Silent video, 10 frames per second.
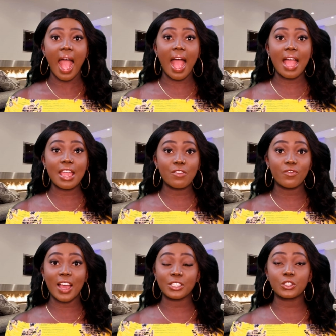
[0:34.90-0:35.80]
I
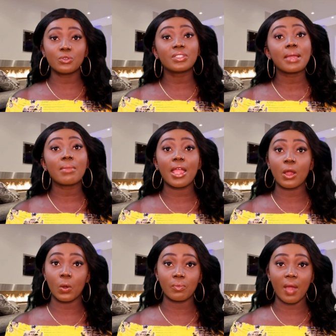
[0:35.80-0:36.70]
invest using my
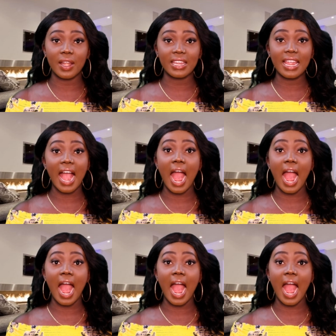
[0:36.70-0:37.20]
own money.